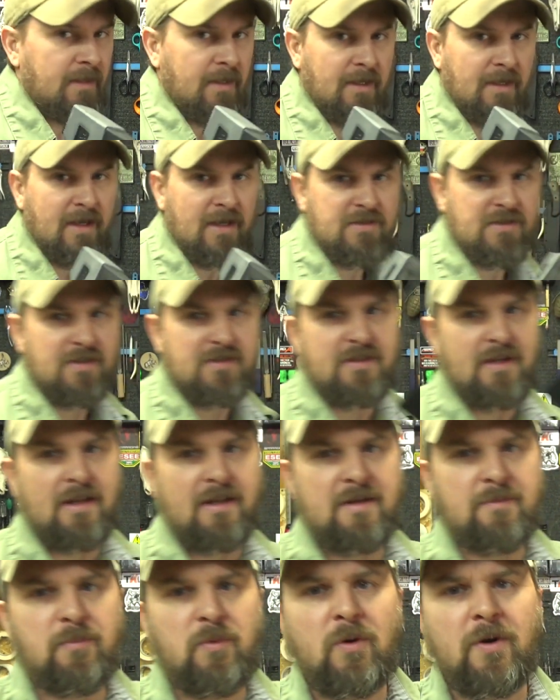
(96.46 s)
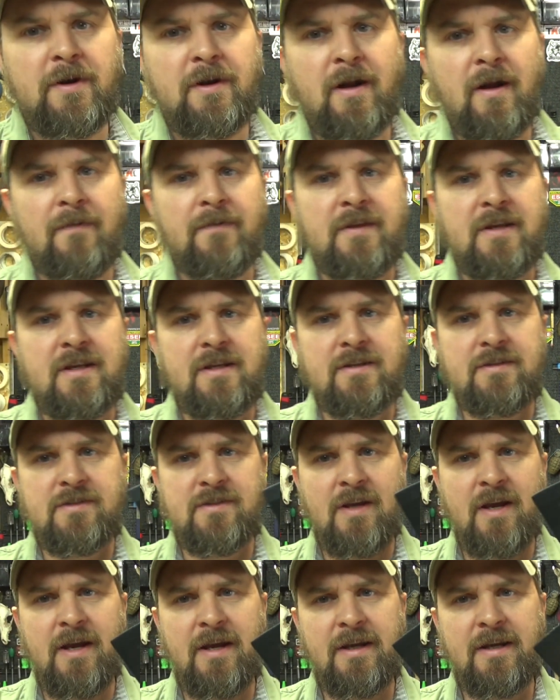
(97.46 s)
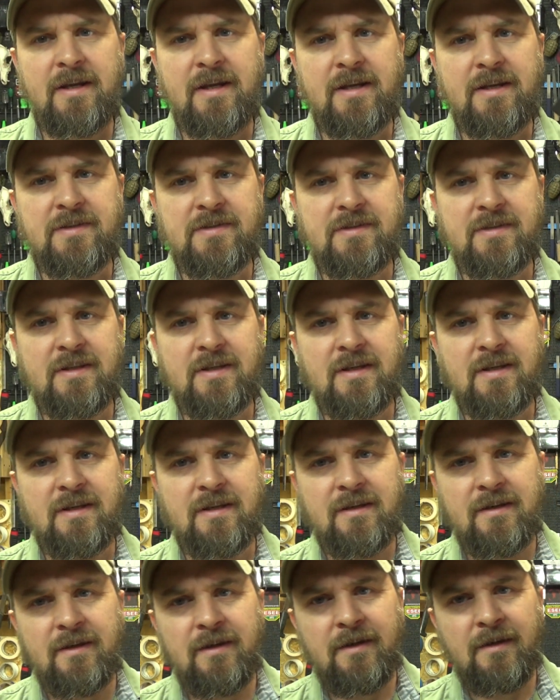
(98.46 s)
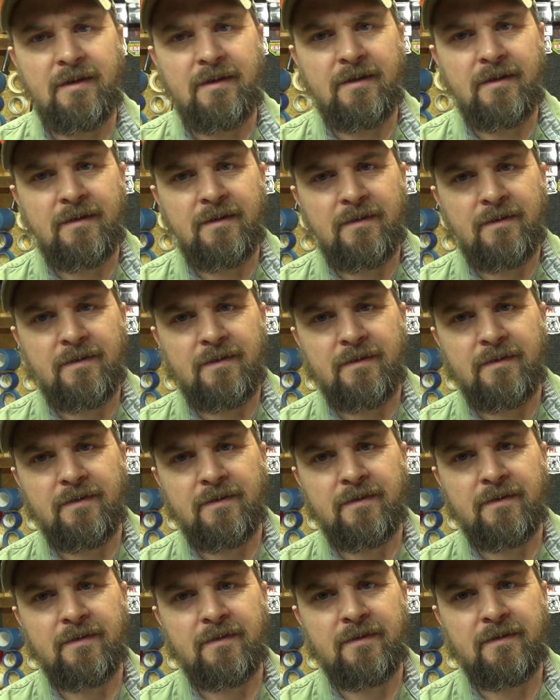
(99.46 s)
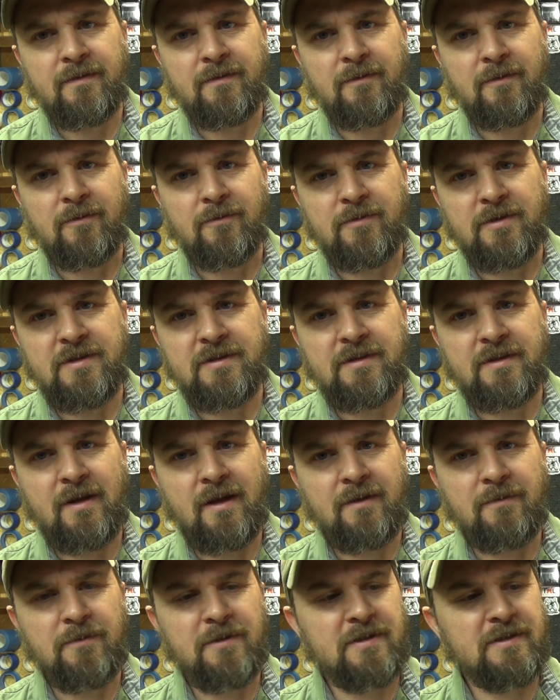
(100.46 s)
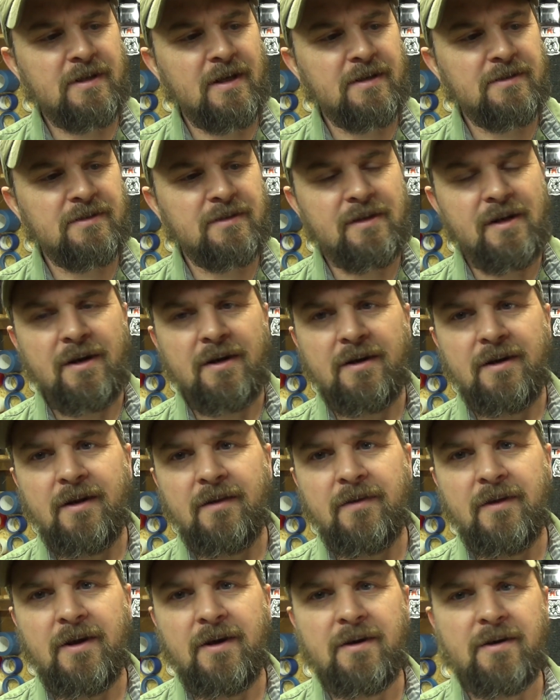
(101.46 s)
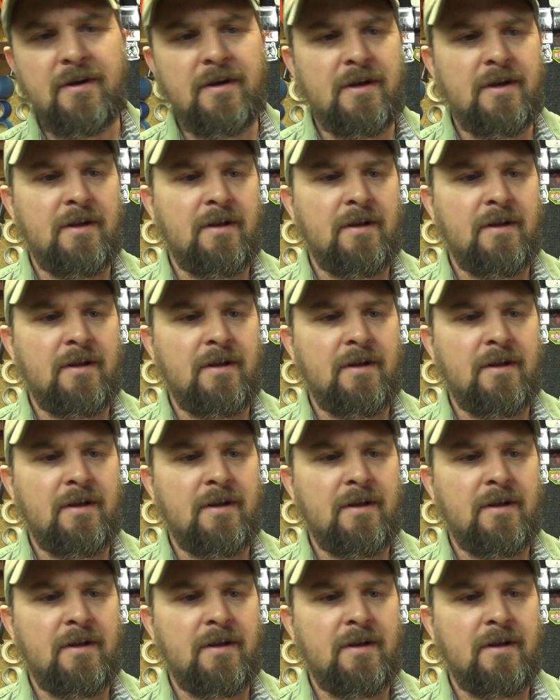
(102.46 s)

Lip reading: I guess the selling point on these is the little recessed area there.